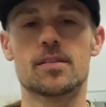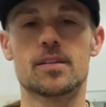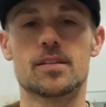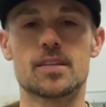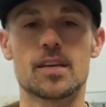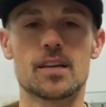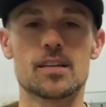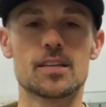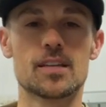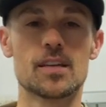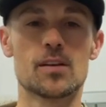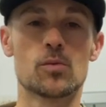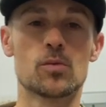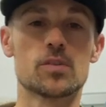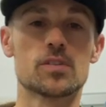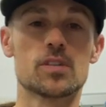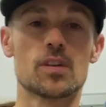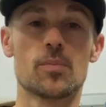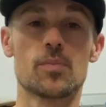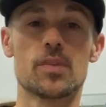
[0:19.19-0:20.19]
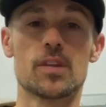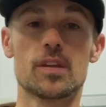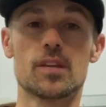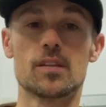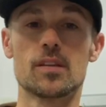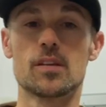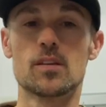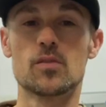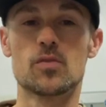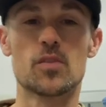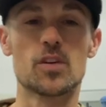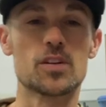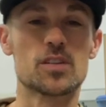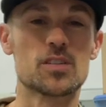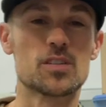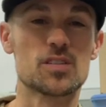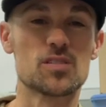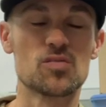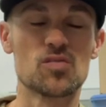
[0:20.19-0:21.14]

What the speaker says: the technique was something that you fish